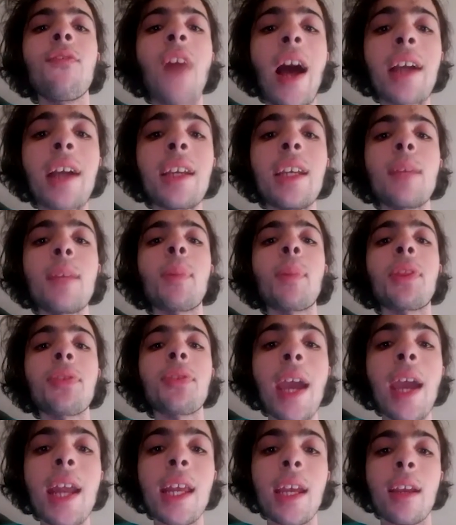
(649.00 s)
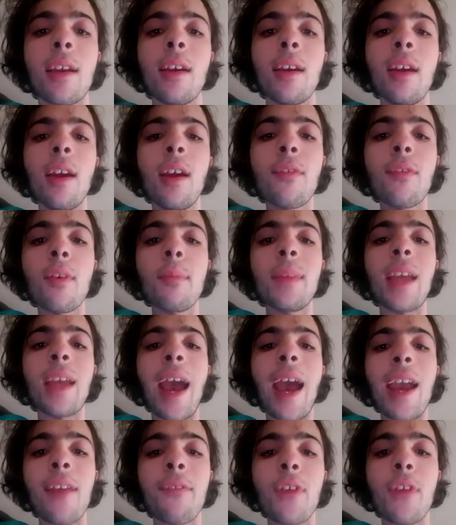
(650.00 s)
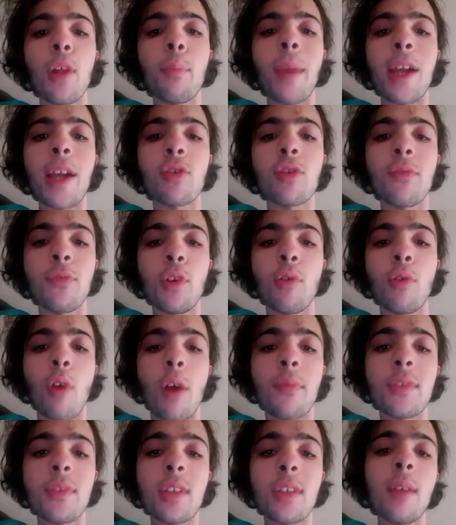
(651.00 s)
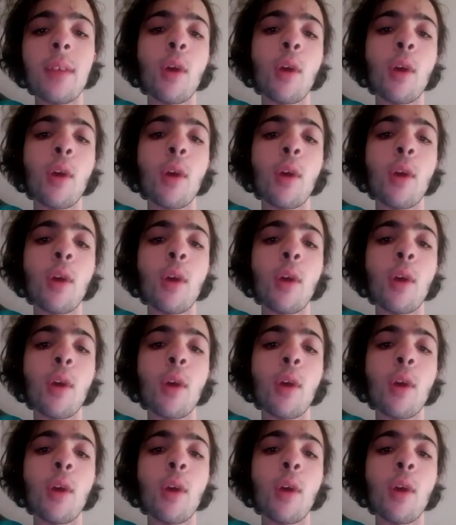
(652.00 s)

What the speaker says: fucking pathetic. From the AFL match review officer,